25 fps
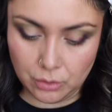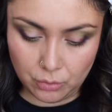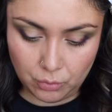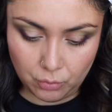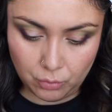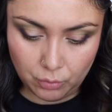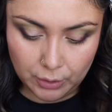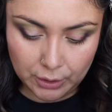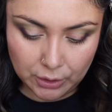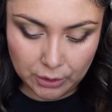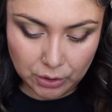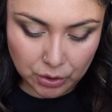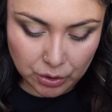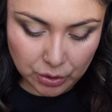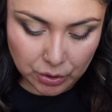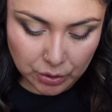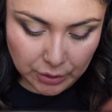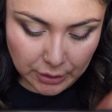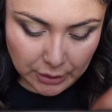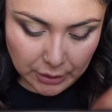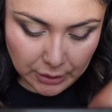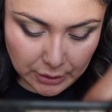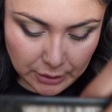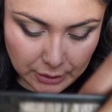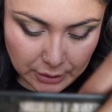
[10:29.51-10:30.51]
which
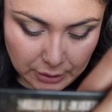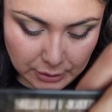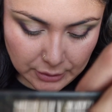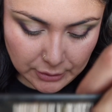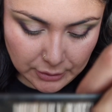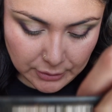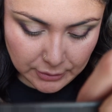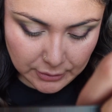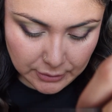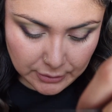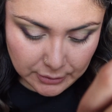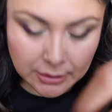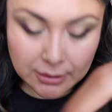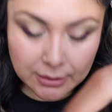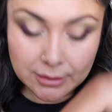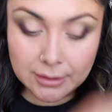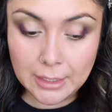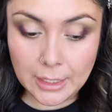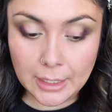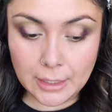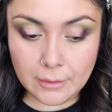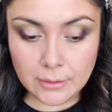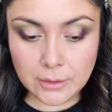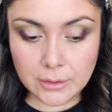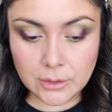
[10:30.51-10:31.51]
is
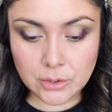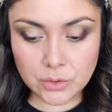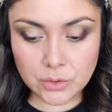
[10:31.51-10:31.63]
Silent